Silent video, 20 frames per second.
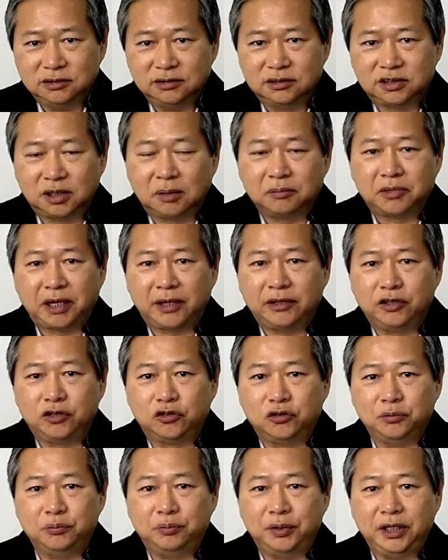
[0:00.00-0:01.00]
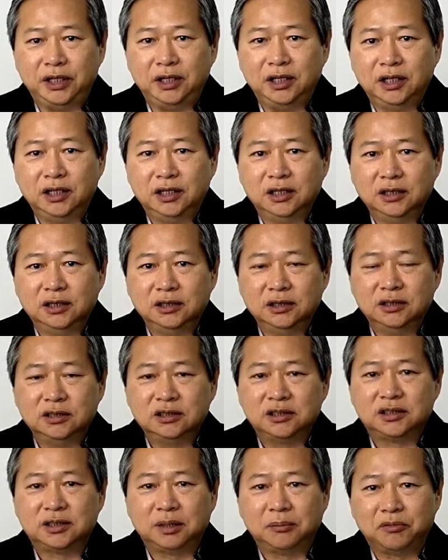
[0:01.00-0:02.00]
Sometimes it could be
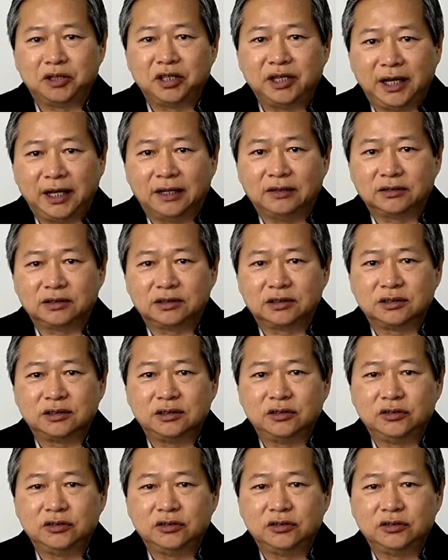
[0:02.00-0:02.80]
something else,